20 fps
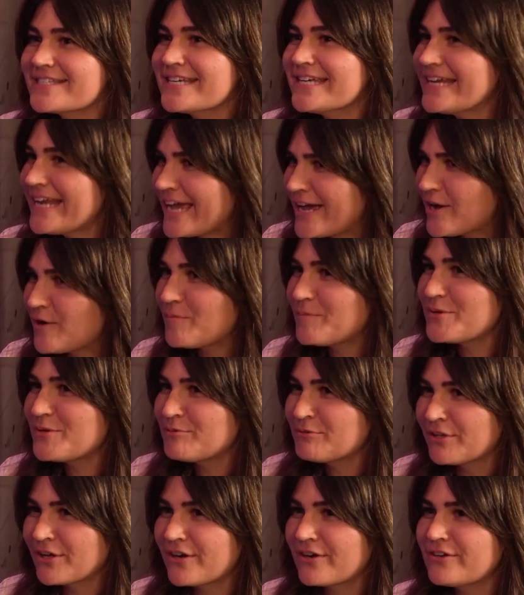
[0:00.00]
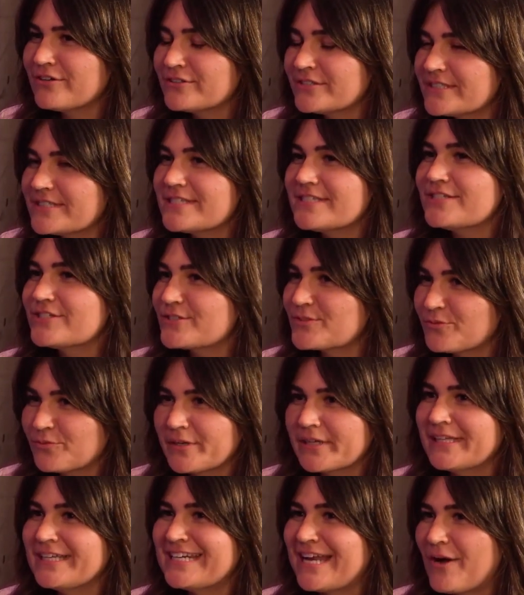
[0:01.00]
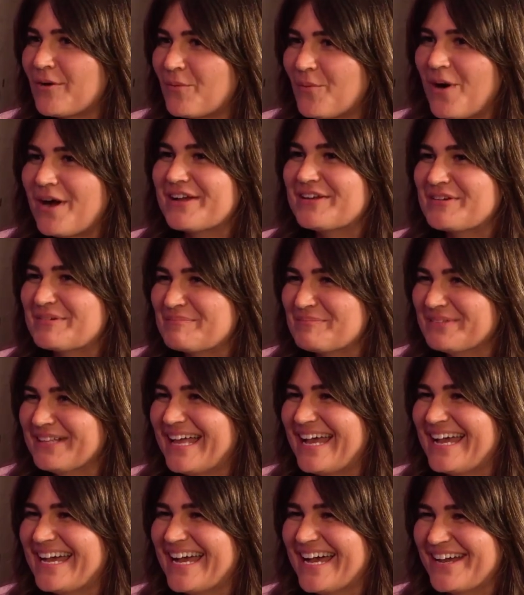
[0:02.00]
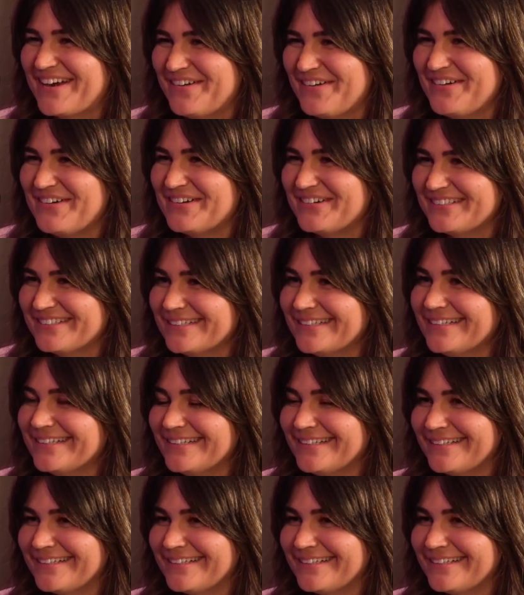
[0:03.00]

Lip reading: that's going to help you learn, or does he just really not want you to play at all?